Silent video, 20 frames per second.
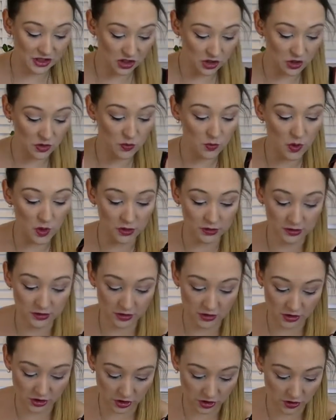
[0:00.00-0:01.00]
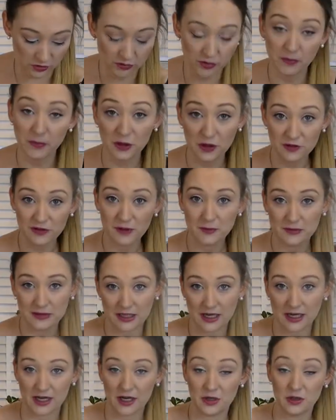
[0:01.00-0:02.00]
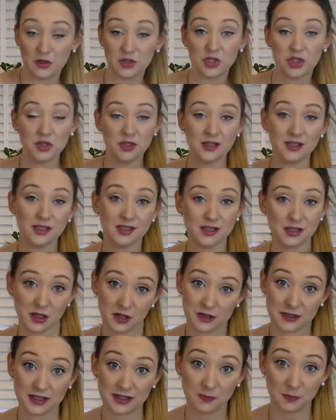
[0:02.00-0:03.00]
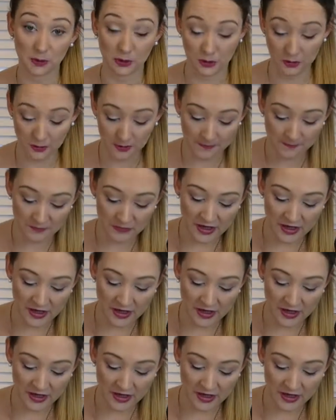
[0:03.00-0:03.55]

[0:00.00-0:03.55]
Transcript: you want to remove the potatoes using a slotted spoon